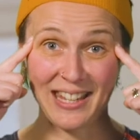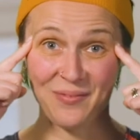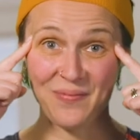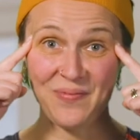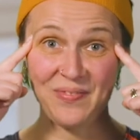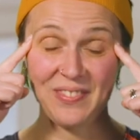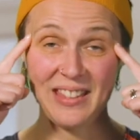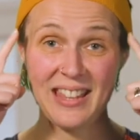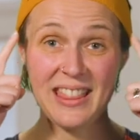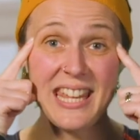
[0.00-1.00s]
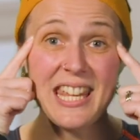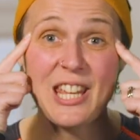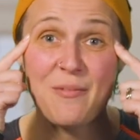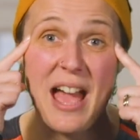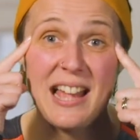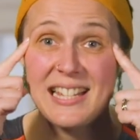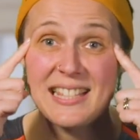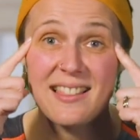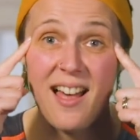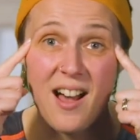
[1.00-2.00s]
him, thinking about
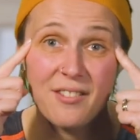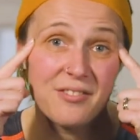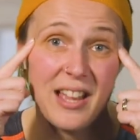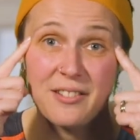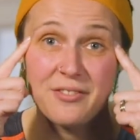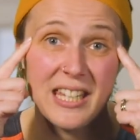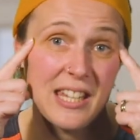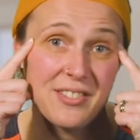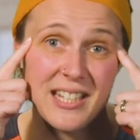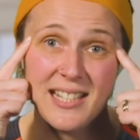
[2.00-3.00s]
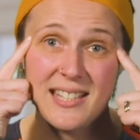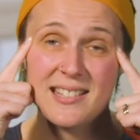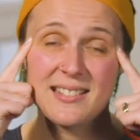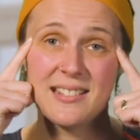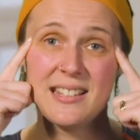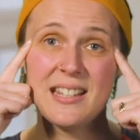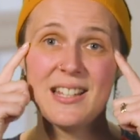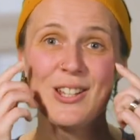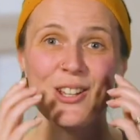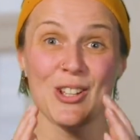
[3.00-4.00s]
his love and forgiveness,
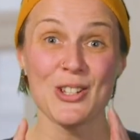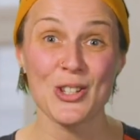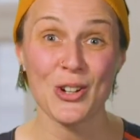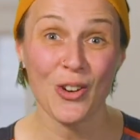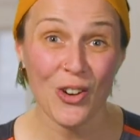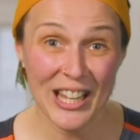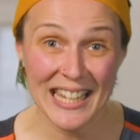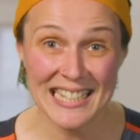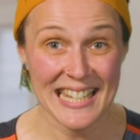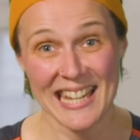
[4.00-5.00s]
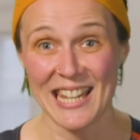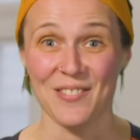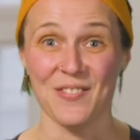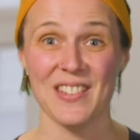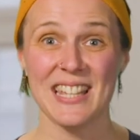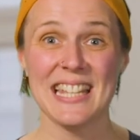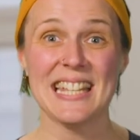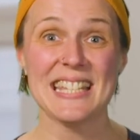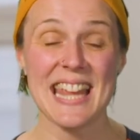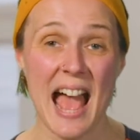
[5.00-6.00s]
talking to him,
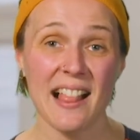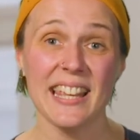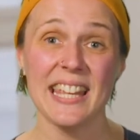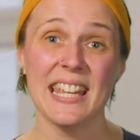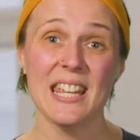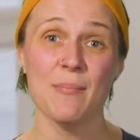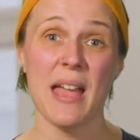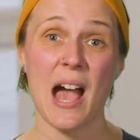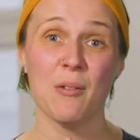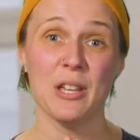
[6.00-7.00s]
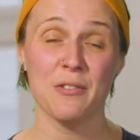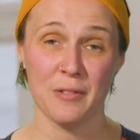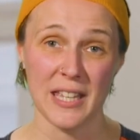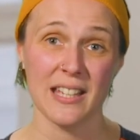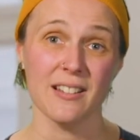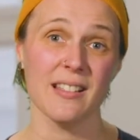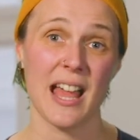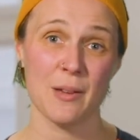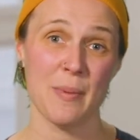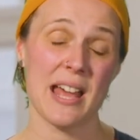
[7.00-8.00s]
telling him how we feel
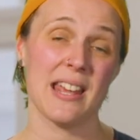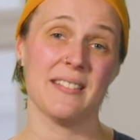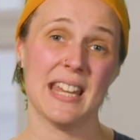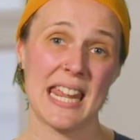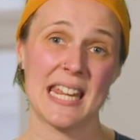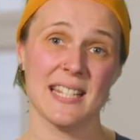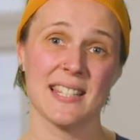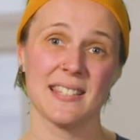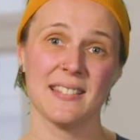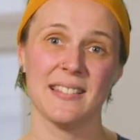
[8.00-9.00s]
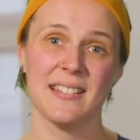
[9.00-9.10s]
and about our needs,